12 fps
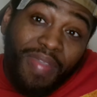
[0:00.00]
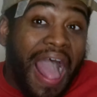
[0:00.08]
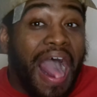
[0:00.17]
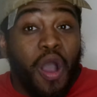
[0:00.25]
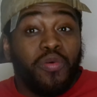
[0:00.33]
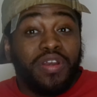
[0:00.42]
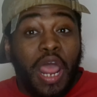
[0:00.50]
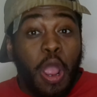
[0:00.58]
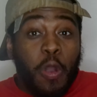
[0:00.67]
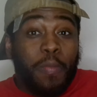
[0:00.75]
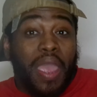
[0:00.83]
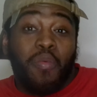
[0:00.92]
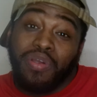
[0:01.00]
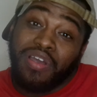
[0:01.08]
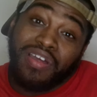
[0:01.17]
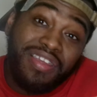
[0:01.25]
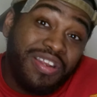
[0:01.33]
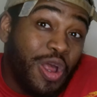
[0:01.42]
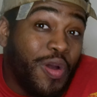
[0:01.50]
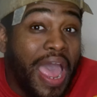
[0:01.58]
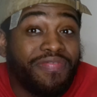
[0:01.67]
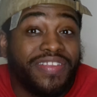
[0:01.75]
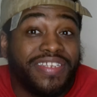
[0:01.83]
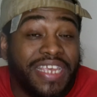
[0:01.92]
I don't know, man. We're gonna you know
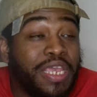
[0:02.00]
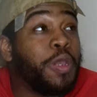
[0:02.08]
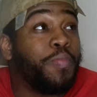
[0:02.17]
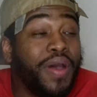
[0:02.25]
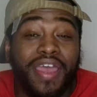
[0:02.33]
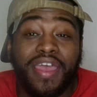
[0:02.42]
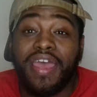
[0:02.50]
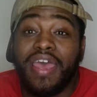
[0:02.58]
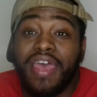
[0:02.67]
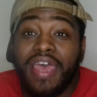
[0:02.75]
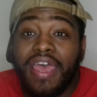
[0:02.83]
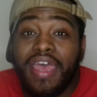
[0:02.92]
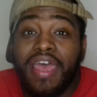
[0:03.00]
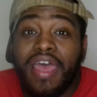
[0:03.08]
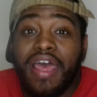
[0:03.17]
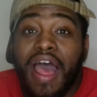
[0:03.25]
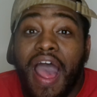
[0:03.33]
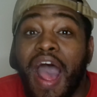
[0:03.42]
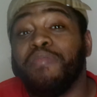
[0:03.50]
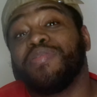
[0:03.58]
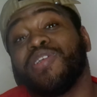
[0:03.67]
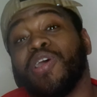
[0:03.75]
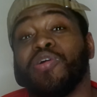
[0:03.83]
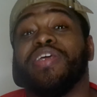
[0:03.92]
have to see, but I'm
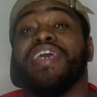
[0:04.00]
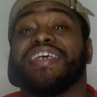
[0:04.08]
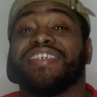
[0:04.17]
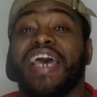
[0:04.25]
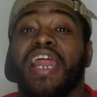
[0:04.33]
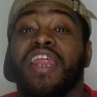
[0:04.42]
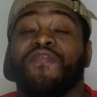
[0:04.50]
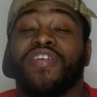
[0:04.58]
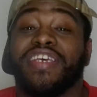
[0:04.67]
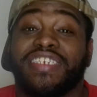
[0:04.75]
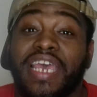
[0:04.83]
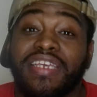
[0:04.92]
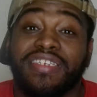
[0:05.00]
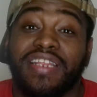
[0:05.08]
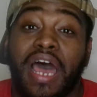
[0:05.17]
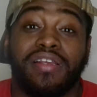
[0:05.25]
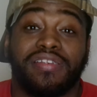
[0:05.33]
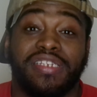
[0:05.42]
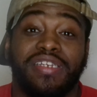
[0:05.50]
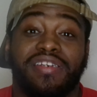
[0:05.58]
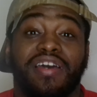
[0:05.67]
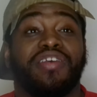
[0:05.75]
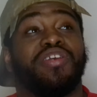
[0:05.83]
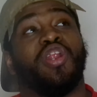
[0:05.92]
certainly excited for the season, honestly,
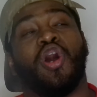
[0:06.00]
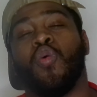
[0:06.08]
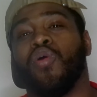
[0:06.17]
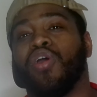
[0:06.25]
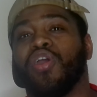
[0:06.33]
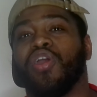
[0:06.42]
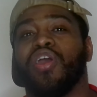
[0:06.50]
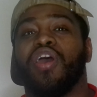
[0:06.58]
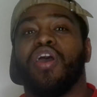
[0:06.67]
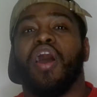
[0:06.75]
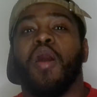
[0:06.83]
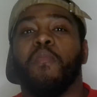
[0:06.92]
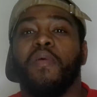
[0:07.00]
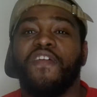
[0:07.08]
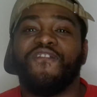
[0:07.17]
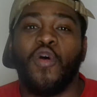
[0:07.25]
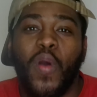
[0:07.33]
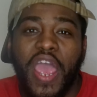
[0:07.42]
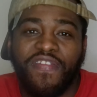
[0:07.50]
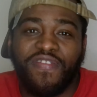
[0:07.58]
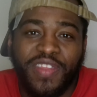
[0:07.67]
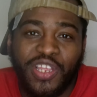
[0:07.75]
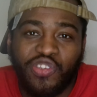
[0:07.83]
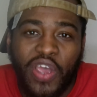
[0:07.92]
because you know we're a month away
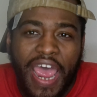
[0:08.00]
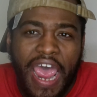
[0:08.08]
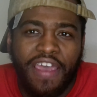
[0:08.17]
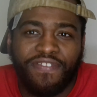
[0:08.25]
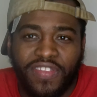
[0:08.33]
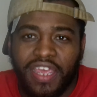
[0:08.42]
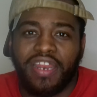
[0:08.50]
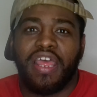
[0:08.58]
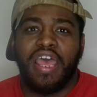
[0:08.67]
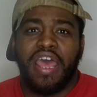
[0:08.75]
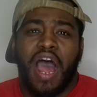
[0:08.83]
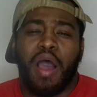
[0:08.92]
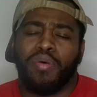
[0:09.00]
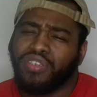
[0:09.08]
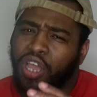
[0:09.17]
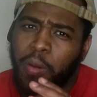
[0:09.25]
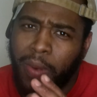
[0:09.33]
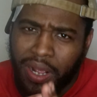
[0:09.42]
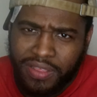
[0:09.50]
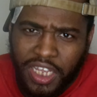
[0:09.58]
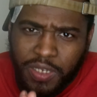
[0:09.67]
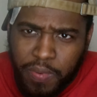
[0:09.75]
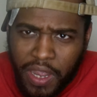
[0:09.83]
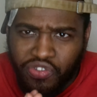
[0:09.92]
from the draft, and I'm gonna talk about
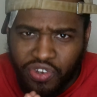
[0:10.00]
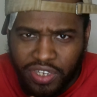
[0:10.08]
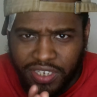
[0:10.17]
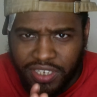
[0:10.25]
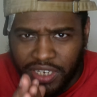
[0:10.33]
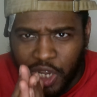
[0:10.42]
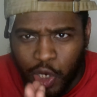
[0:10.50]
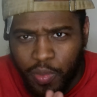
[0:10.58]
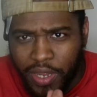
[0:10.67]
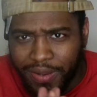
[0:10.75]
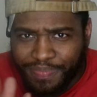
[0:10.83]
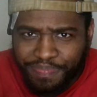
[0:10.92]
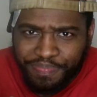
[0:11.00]
these Patriots in a little bit.